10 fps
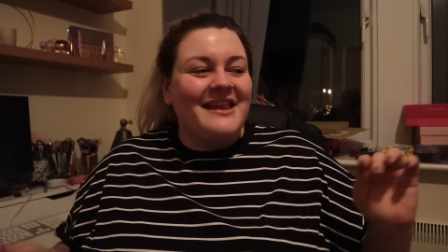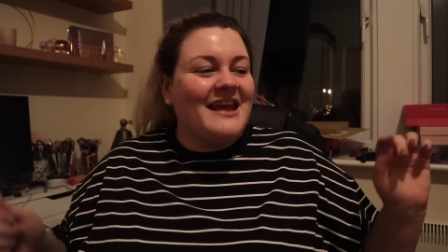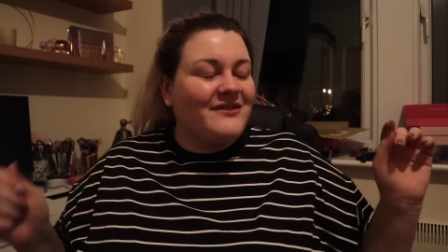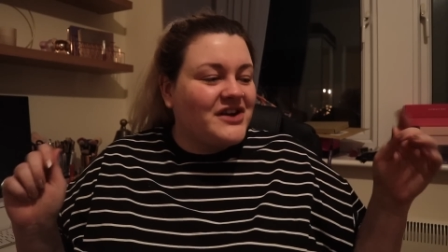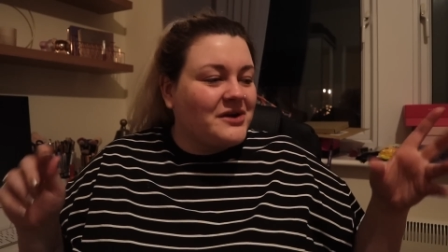
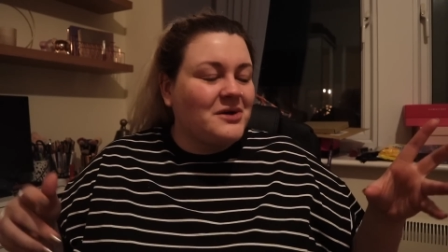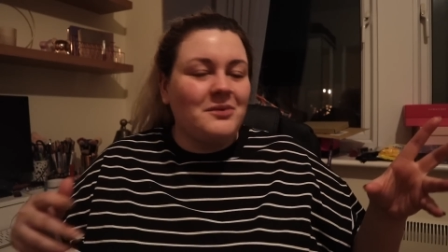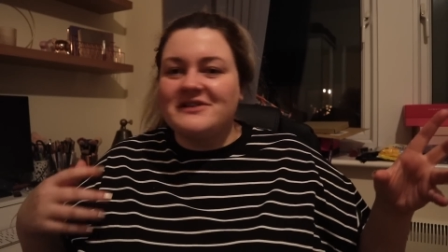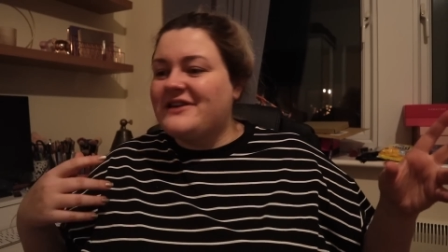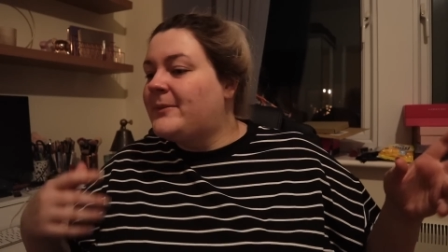If you don't know
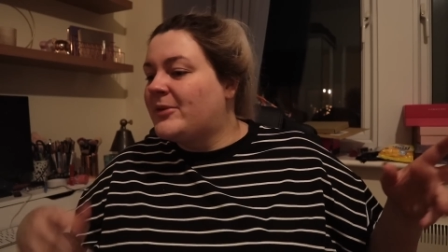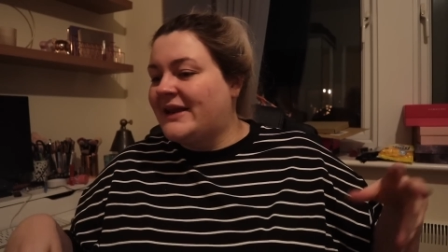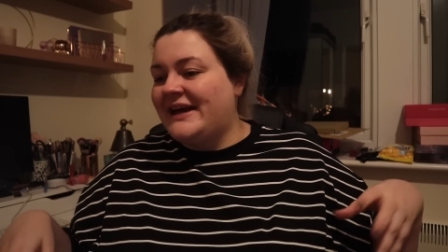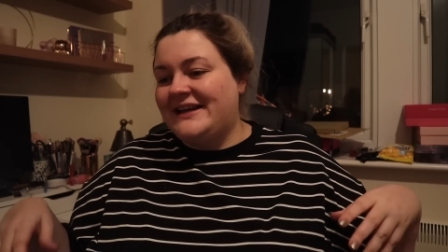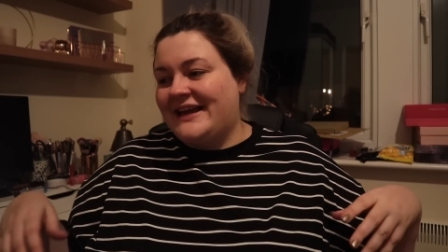what
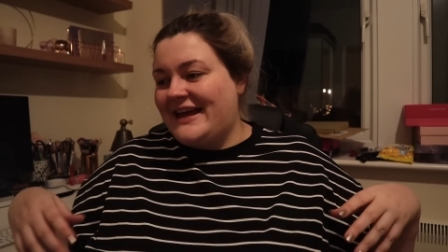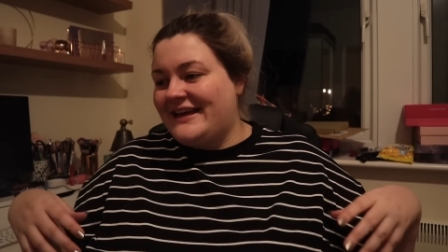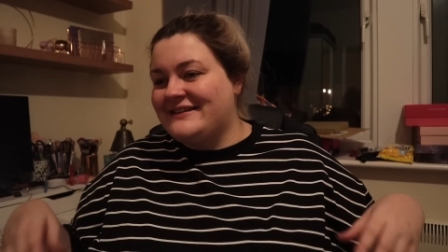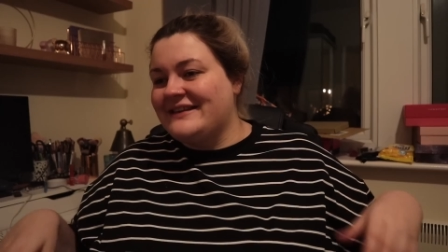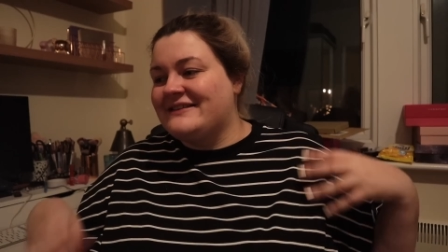dermaplaning
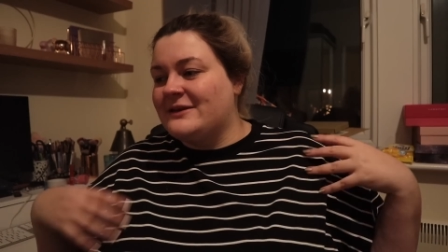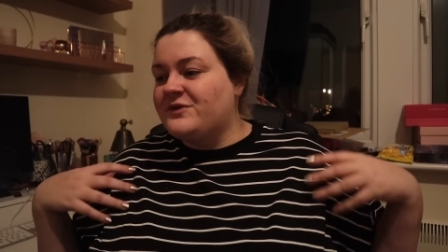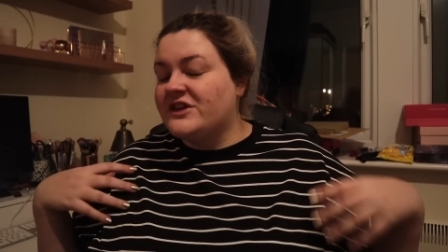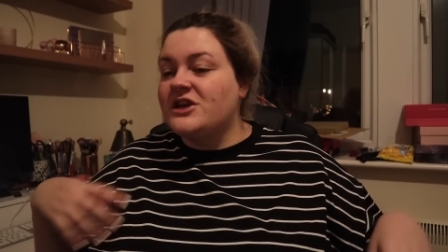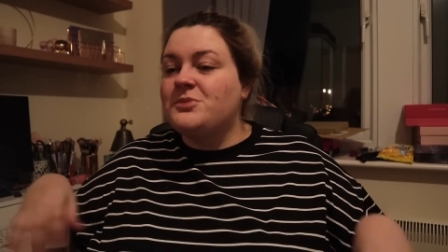is, it's
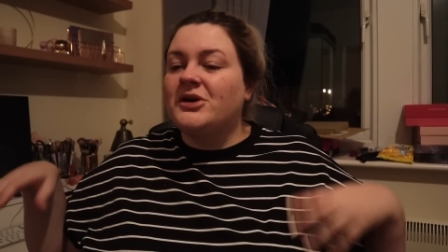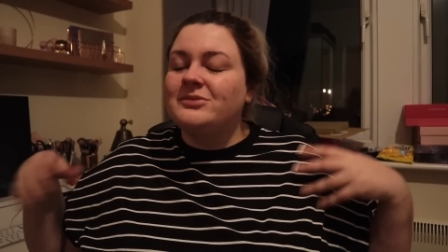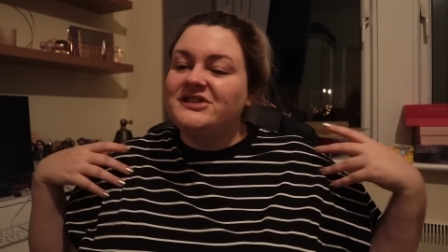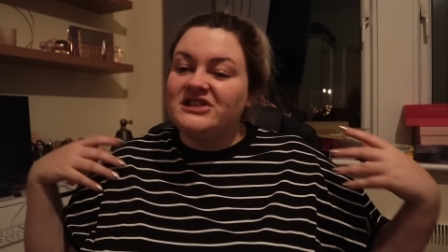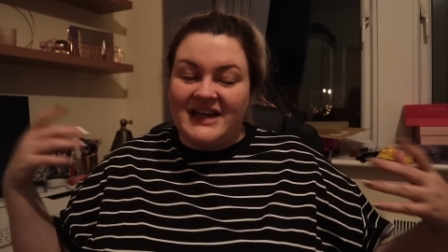something that you
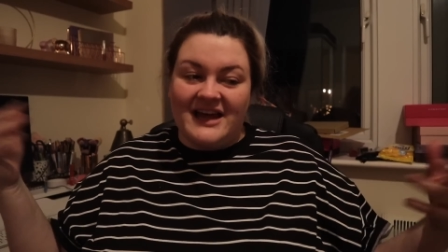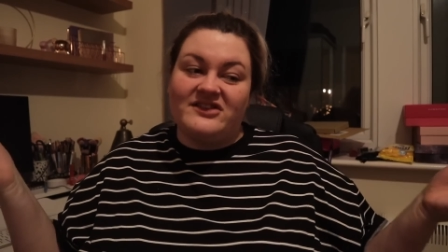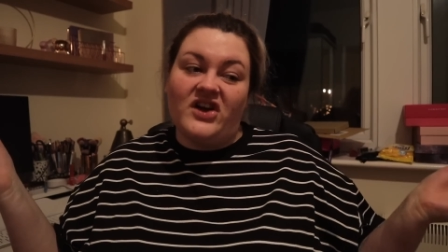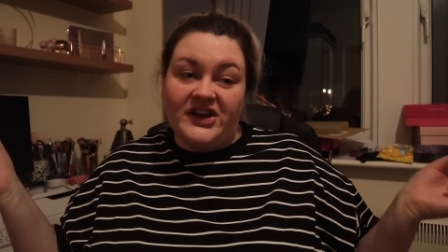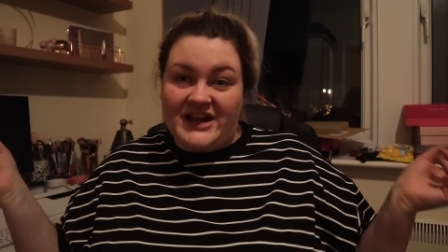probably should get
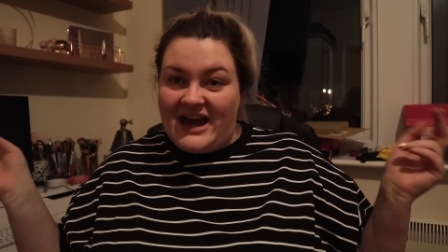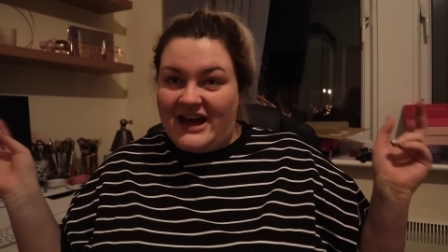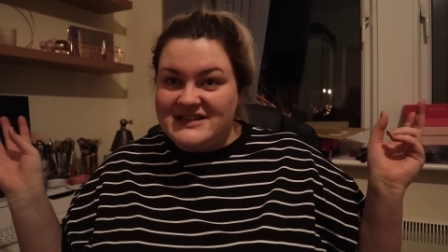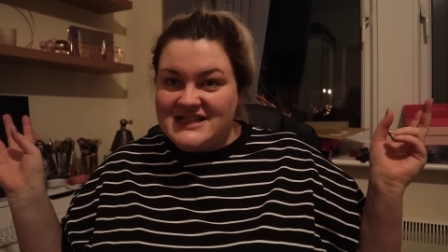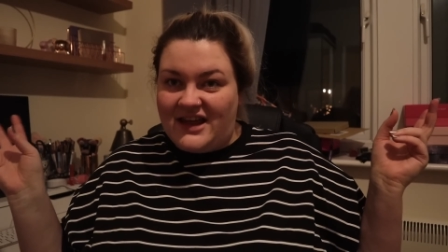done
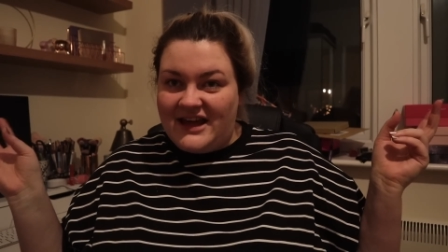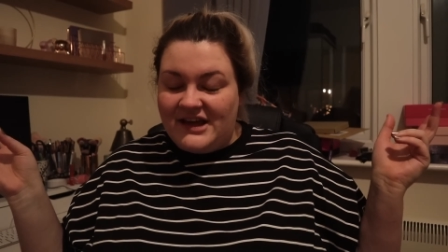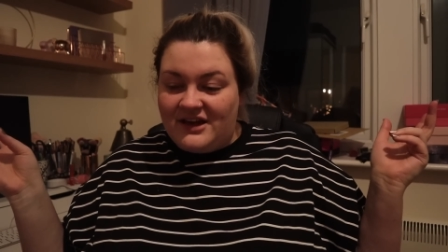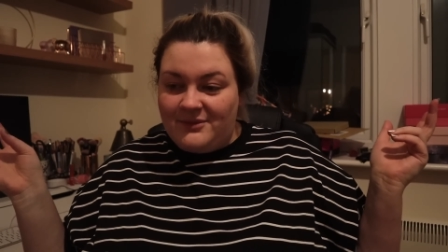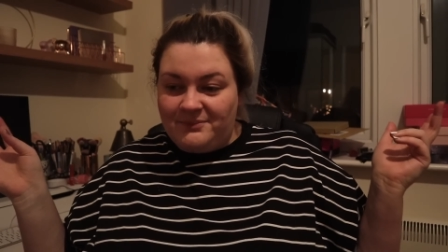at
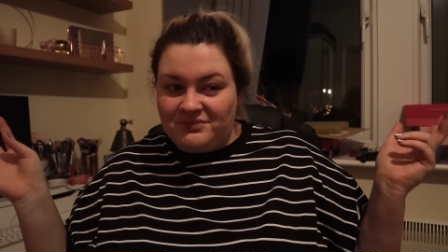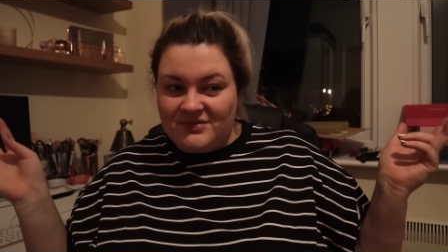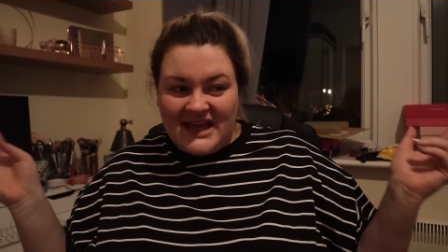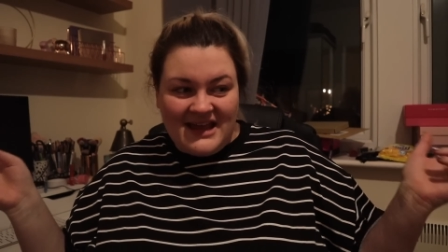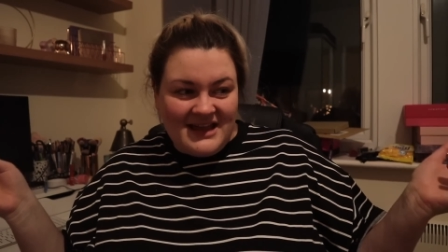like
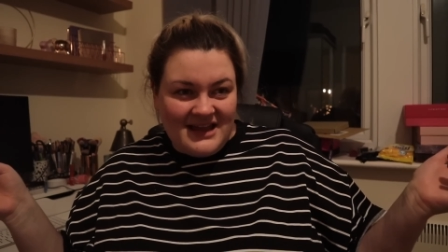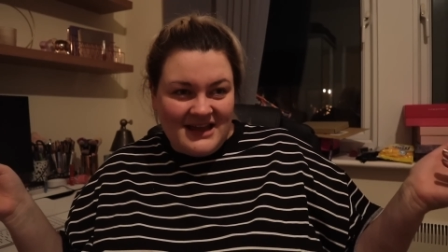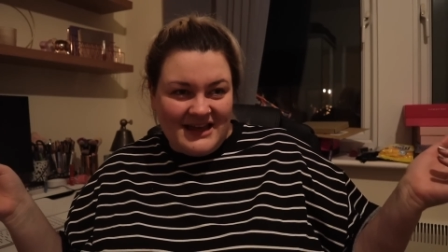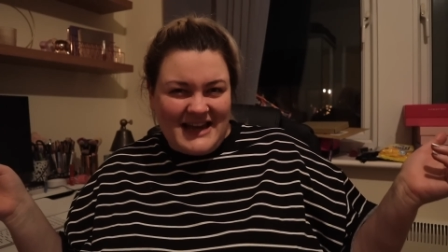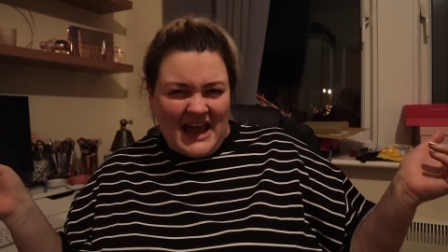
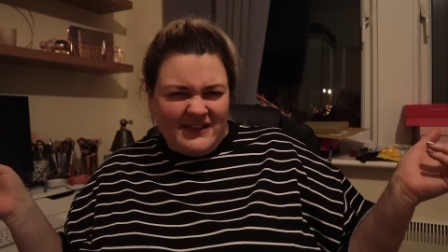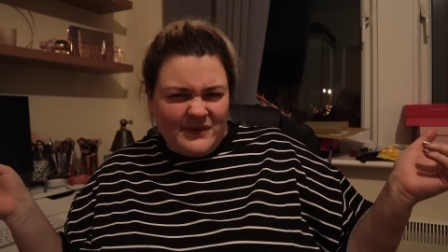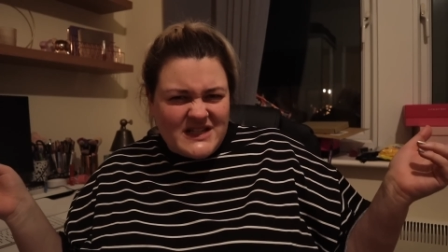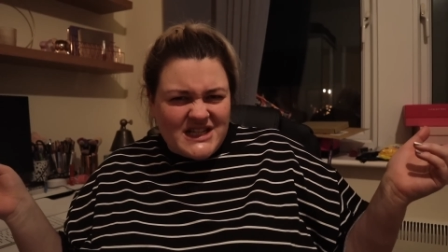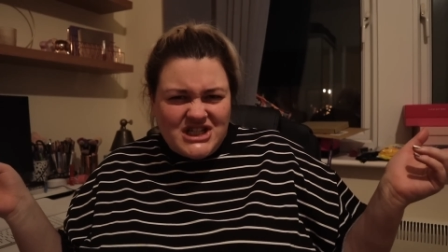an
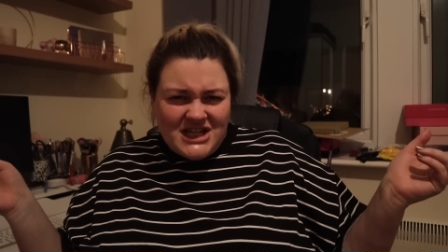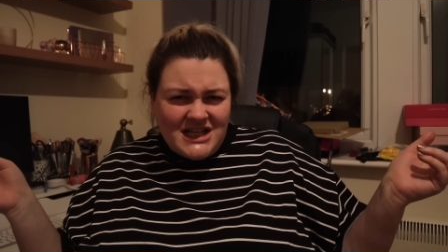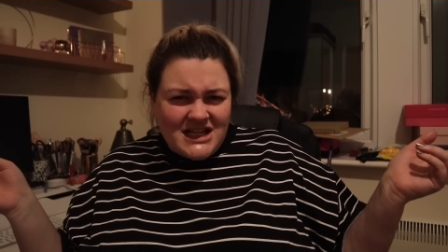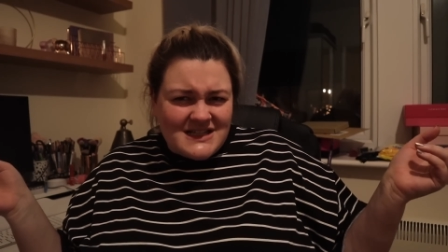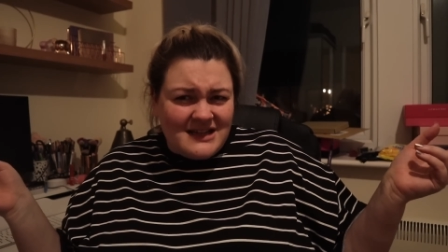esthetician,
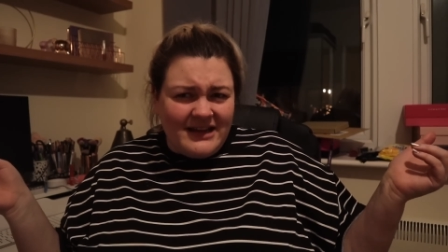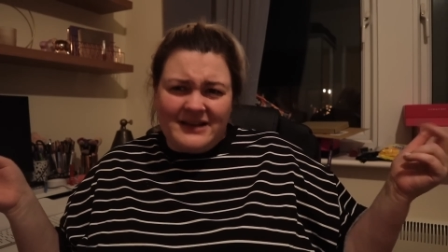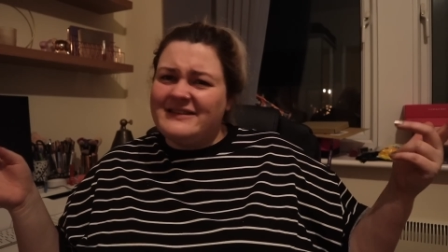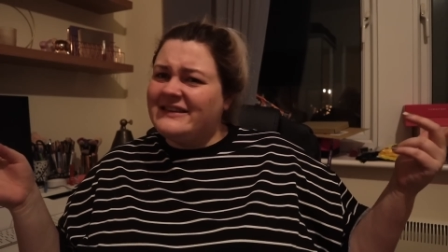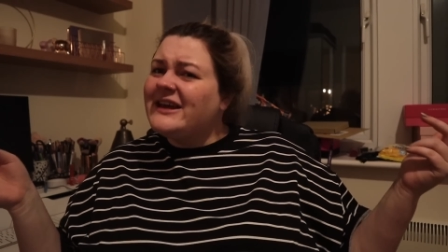a
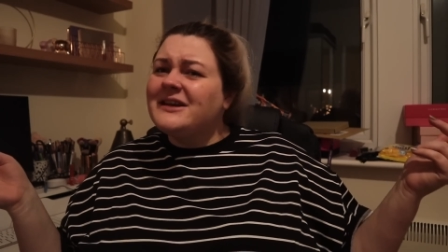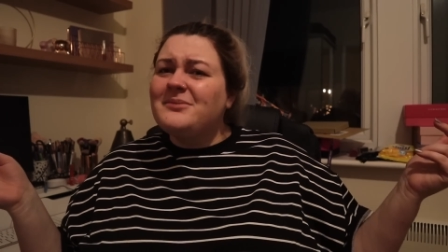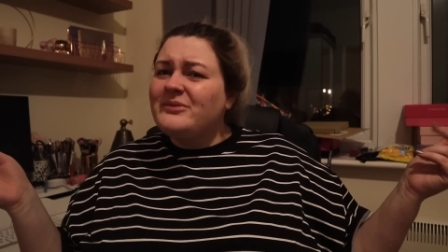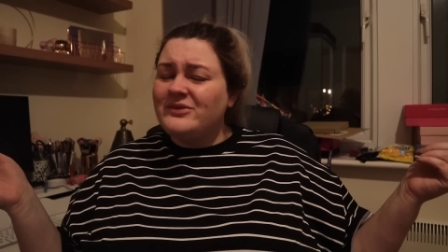skin